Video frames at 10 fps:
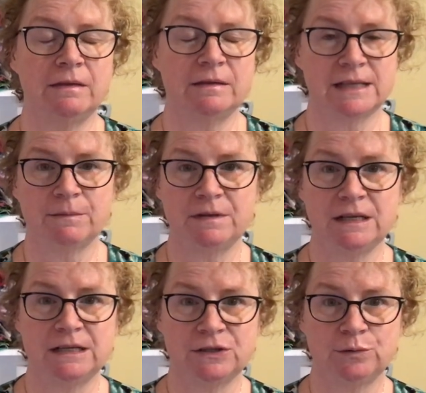Some of
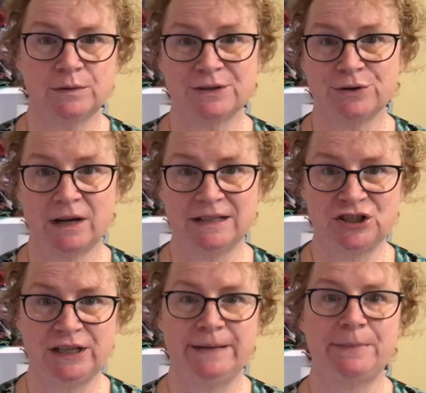these tools are not
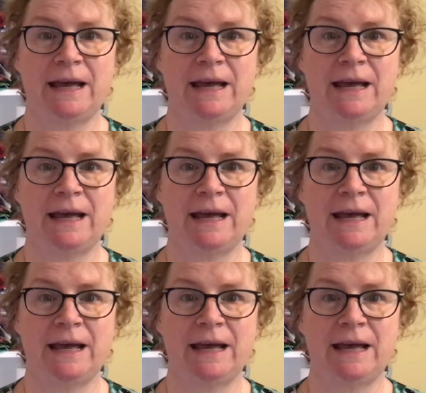cheap,